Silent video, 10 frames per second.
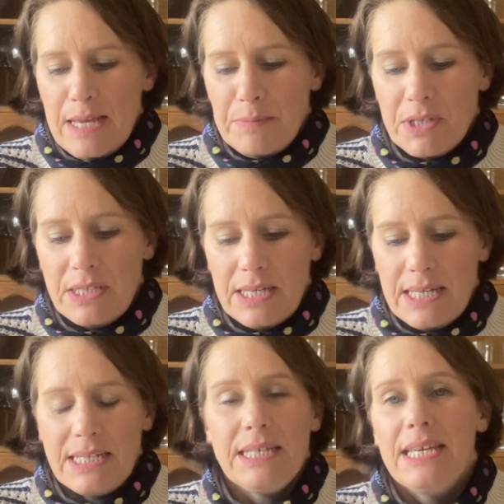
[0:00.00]
because
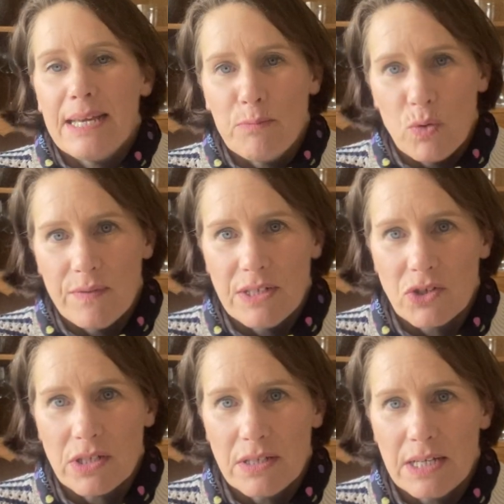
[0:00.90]
it's yet more
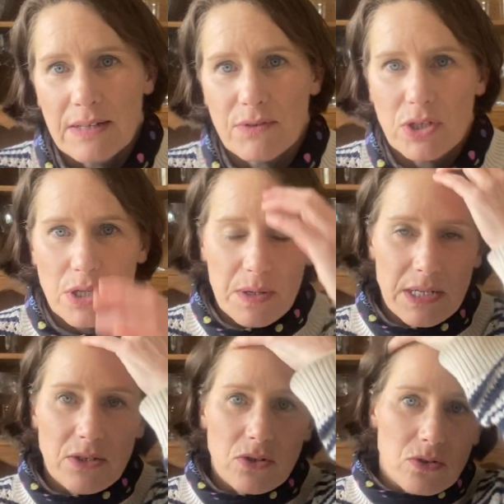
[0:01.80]
finishing that you have to do, and
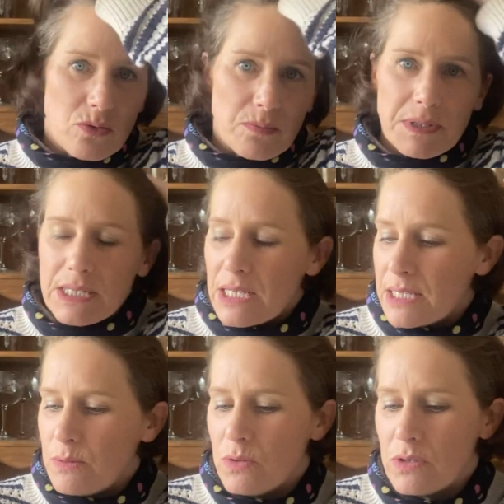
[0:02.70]
it's just not
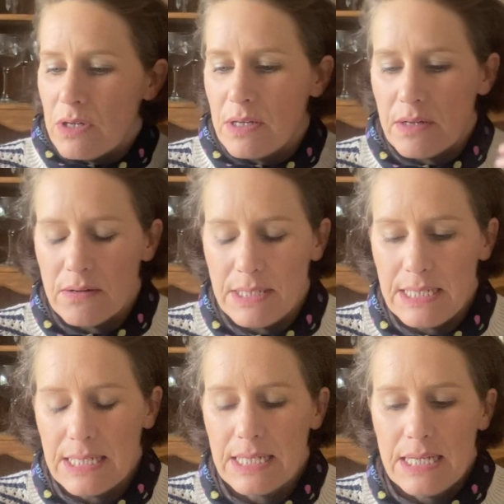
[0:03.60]
particularly what I
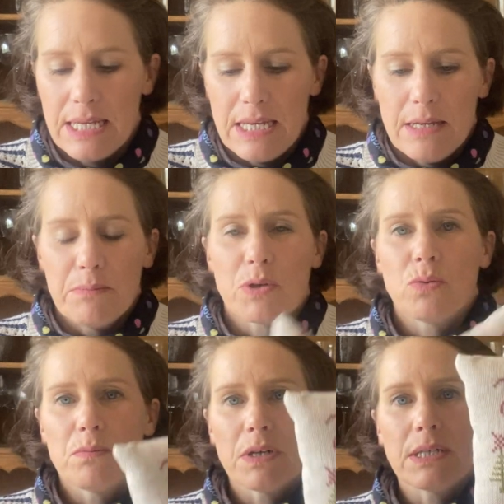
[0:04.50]
like, but I
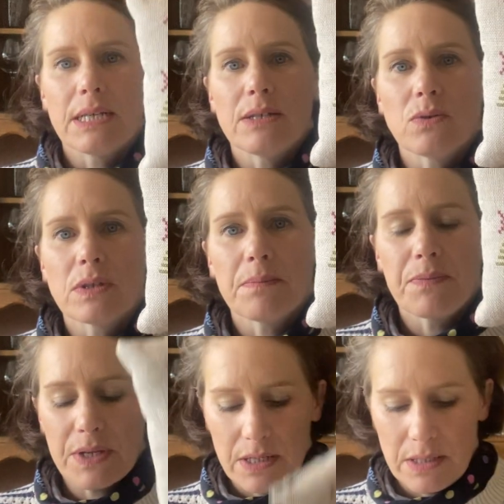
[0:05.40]
won't mind a little
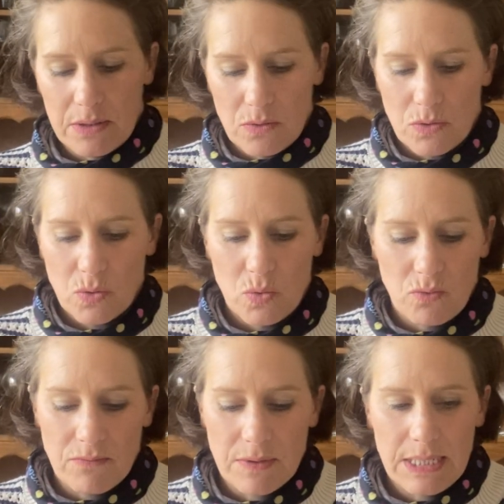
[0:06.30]
something, I think, on the
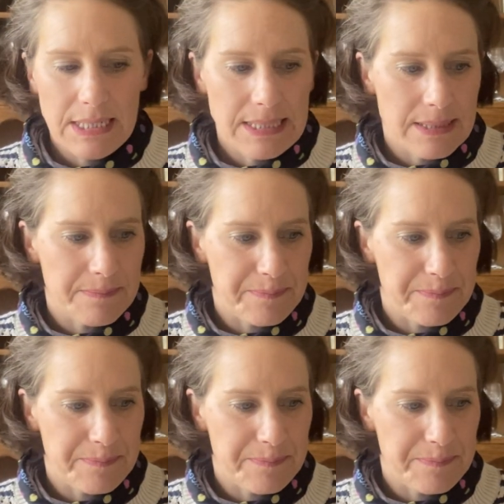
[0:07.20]
corner of these.